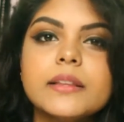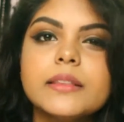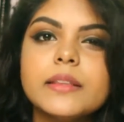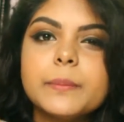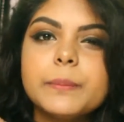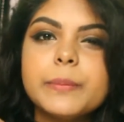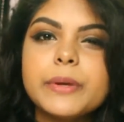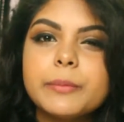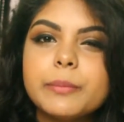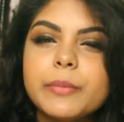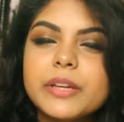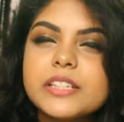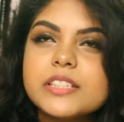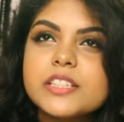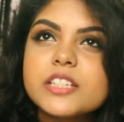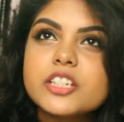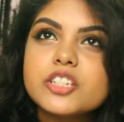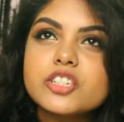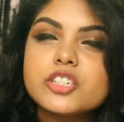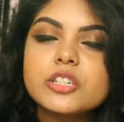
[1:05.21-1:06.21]
The
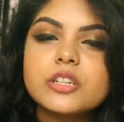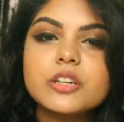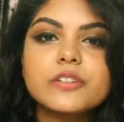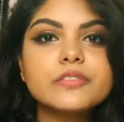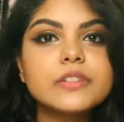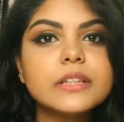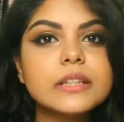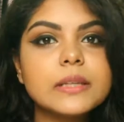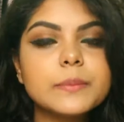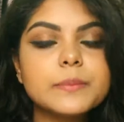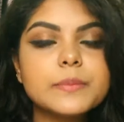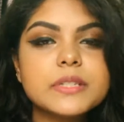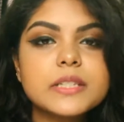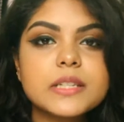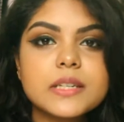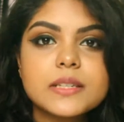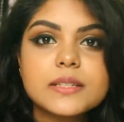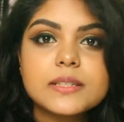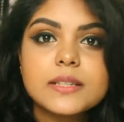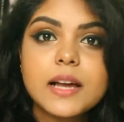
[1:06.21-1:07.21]
pigmentation of the
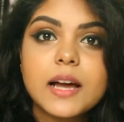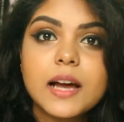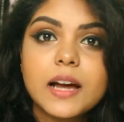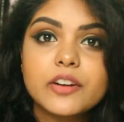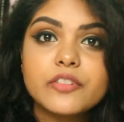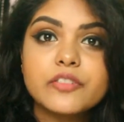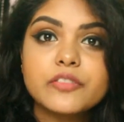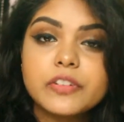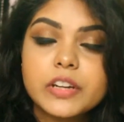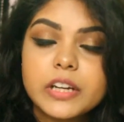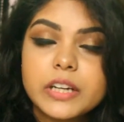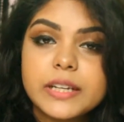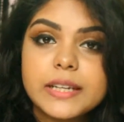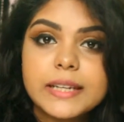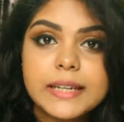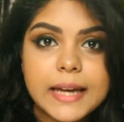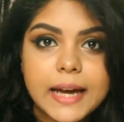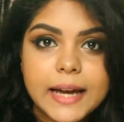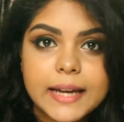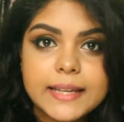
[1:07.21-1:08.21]
lipsticks are
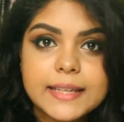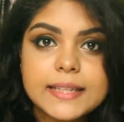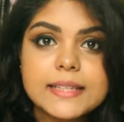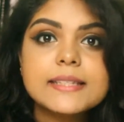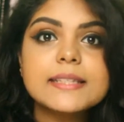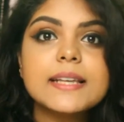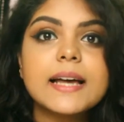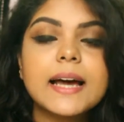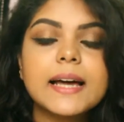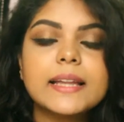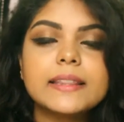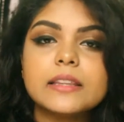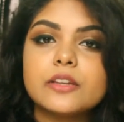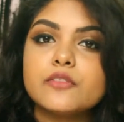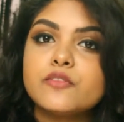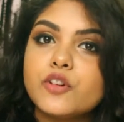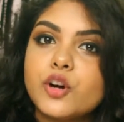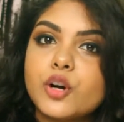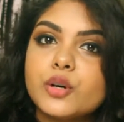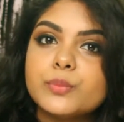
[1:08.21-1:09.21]
very nice, and the
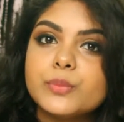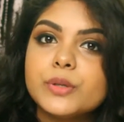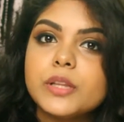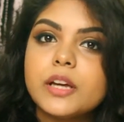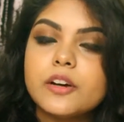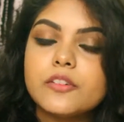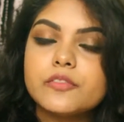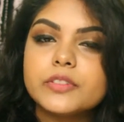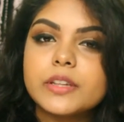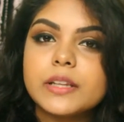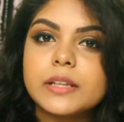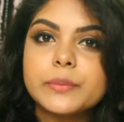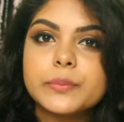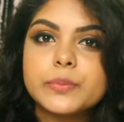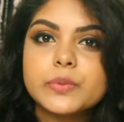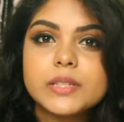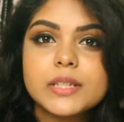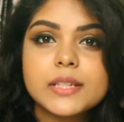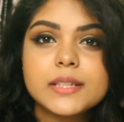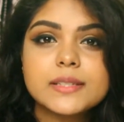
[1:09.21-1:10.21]
formula of the
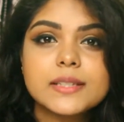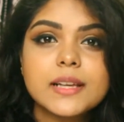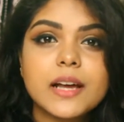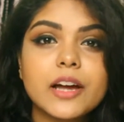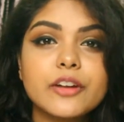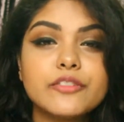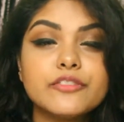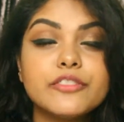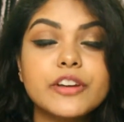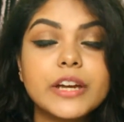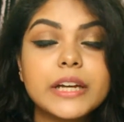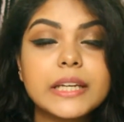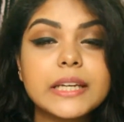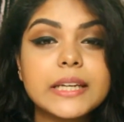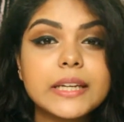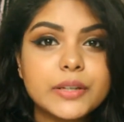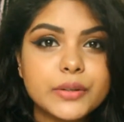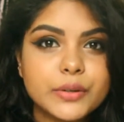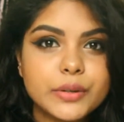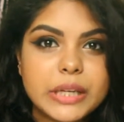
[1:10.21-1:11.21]
lipsticks are
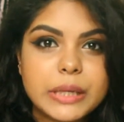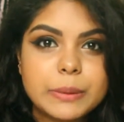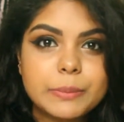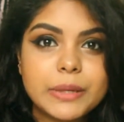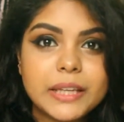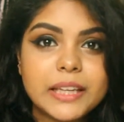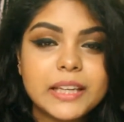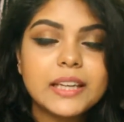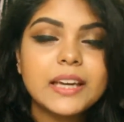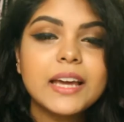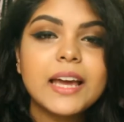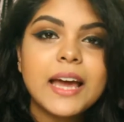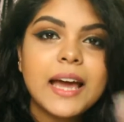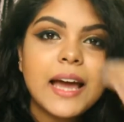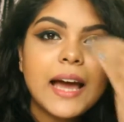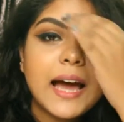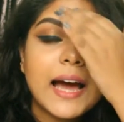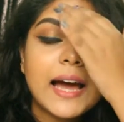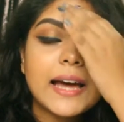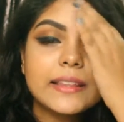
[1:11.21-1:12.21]
very creamy,
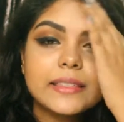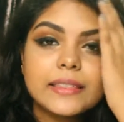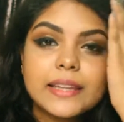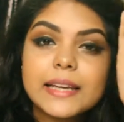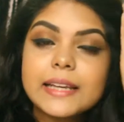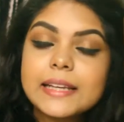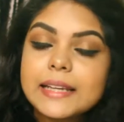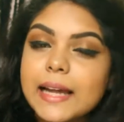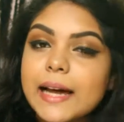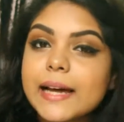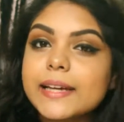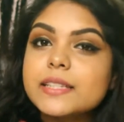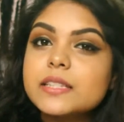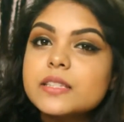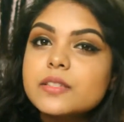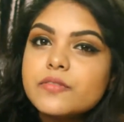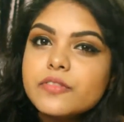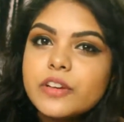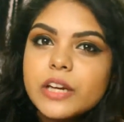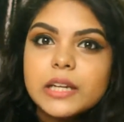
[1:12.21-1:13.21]
and they
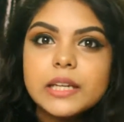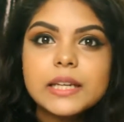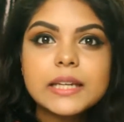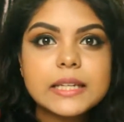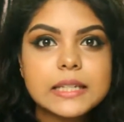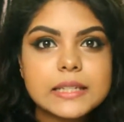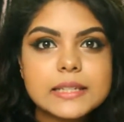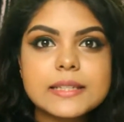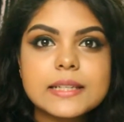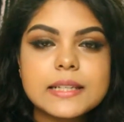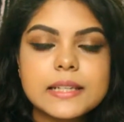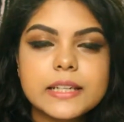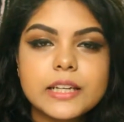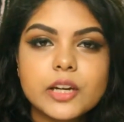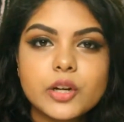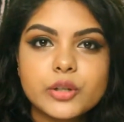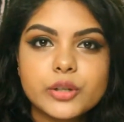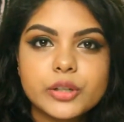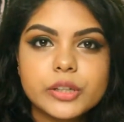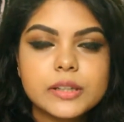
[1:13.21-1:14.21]
glide very
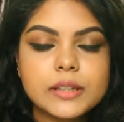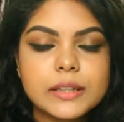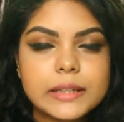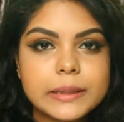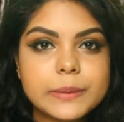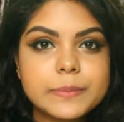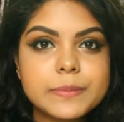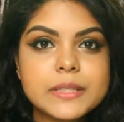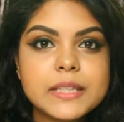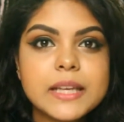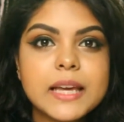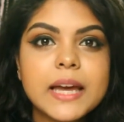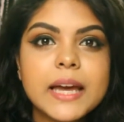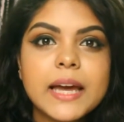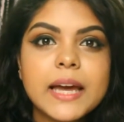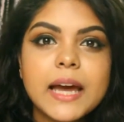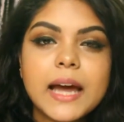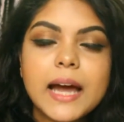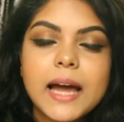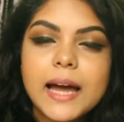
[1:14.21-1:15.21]
easily on your lips,
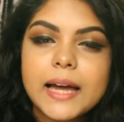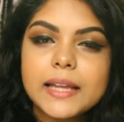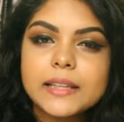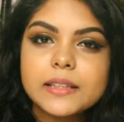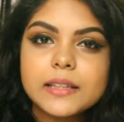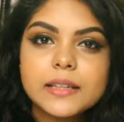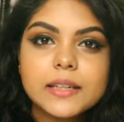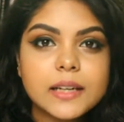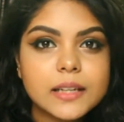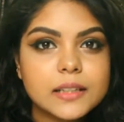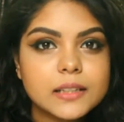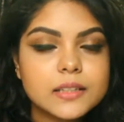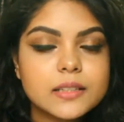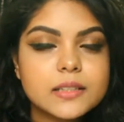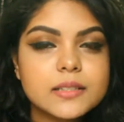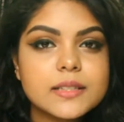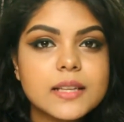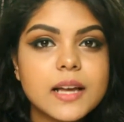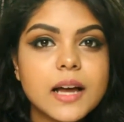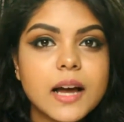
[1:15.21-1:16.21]
and the
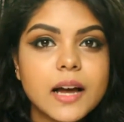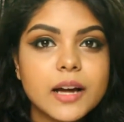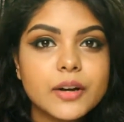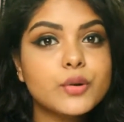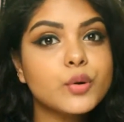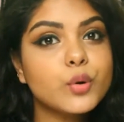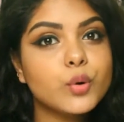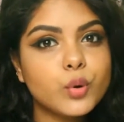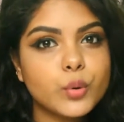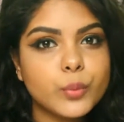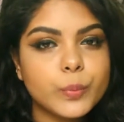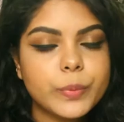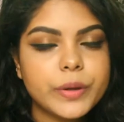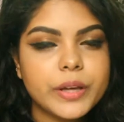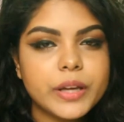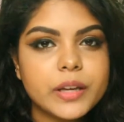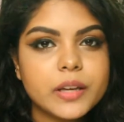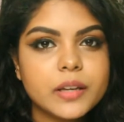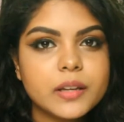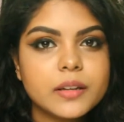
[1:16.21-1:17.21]
colors are
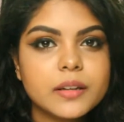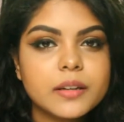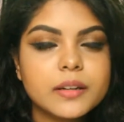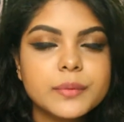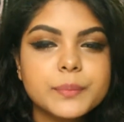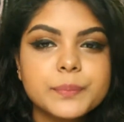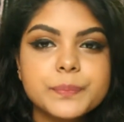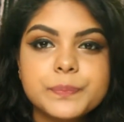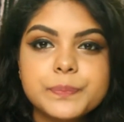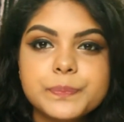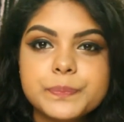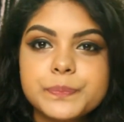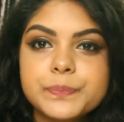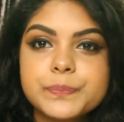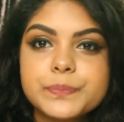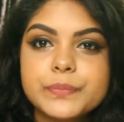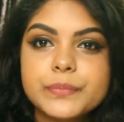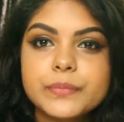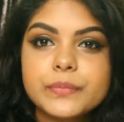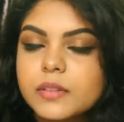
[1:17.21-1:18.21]
opaque.
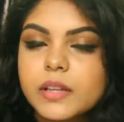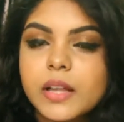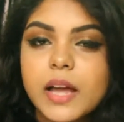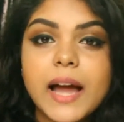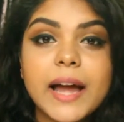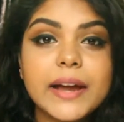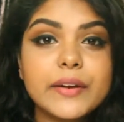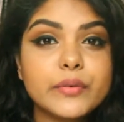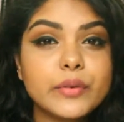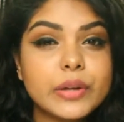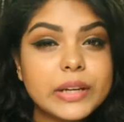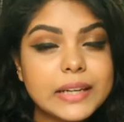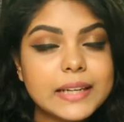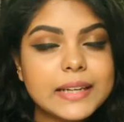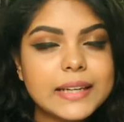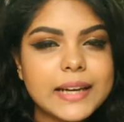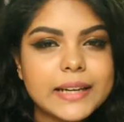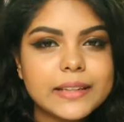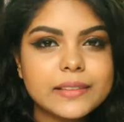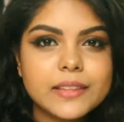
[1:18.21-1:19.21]
I
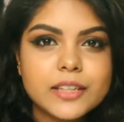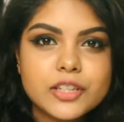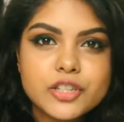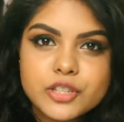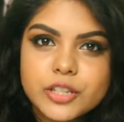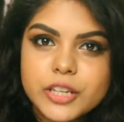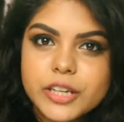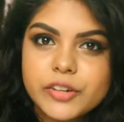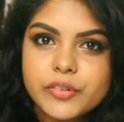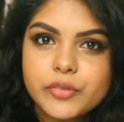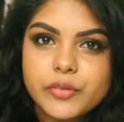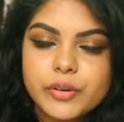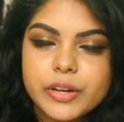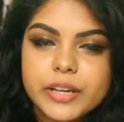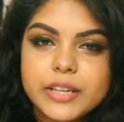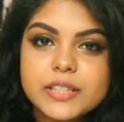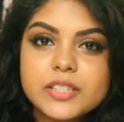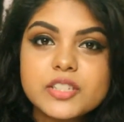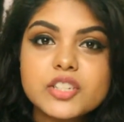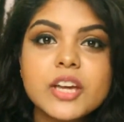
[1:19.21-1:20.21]
really like the shade
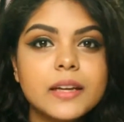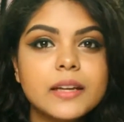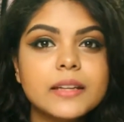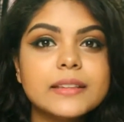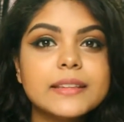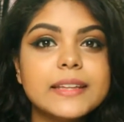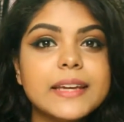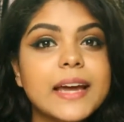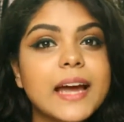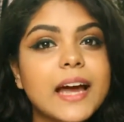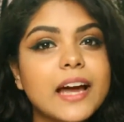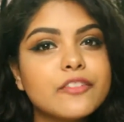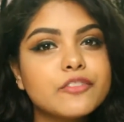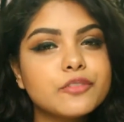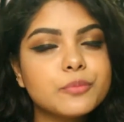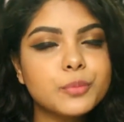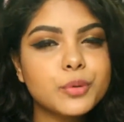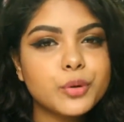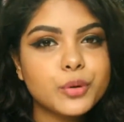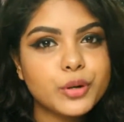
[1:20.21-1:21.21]
range. They
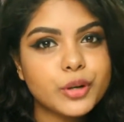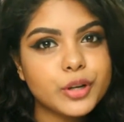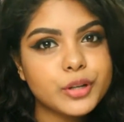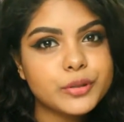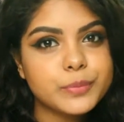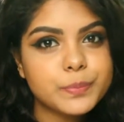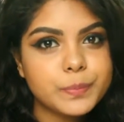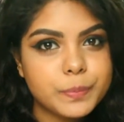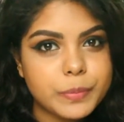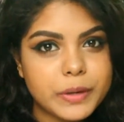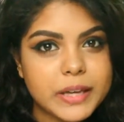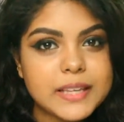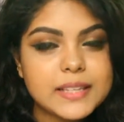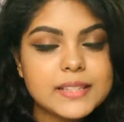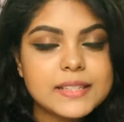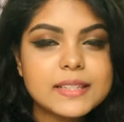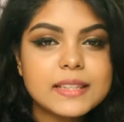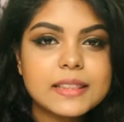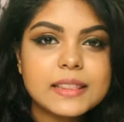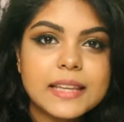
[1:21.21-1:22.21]
have more on
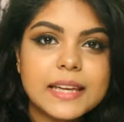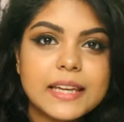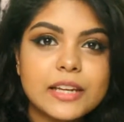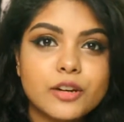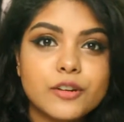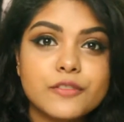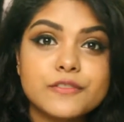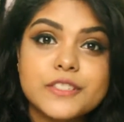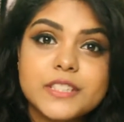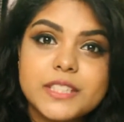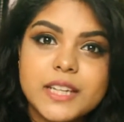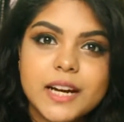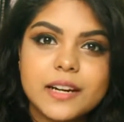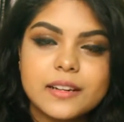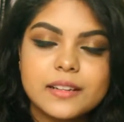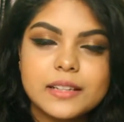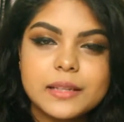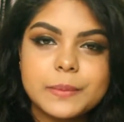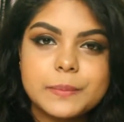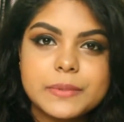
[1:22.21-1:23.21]
pinks than of
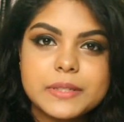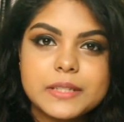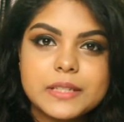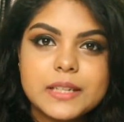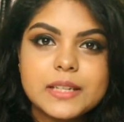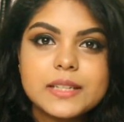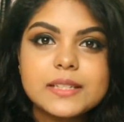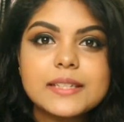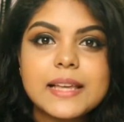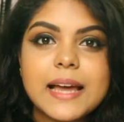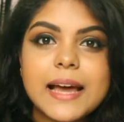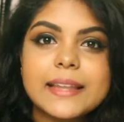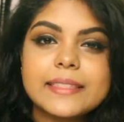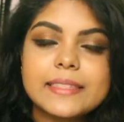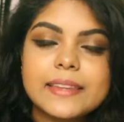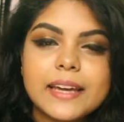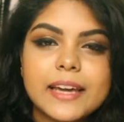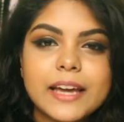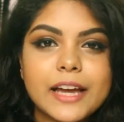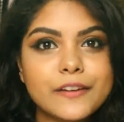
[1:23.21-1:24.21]
dark lipsticks,
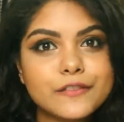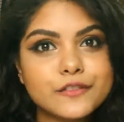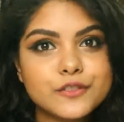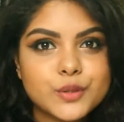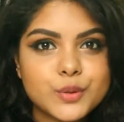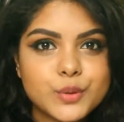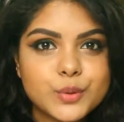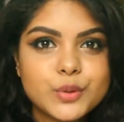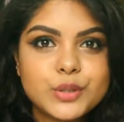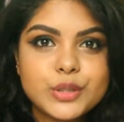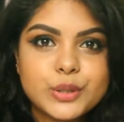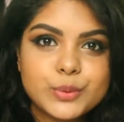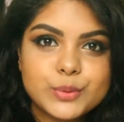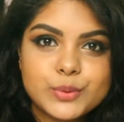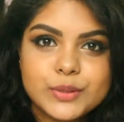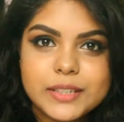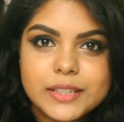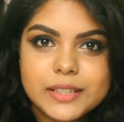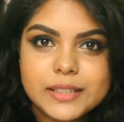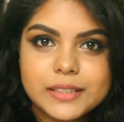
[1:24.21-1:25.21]
and they have two
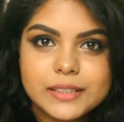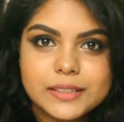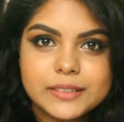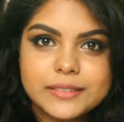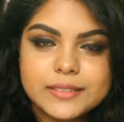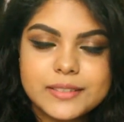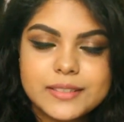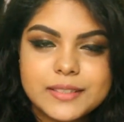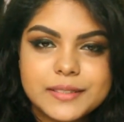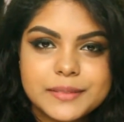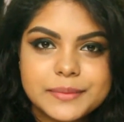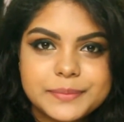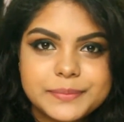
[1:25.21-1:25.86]
nude colors.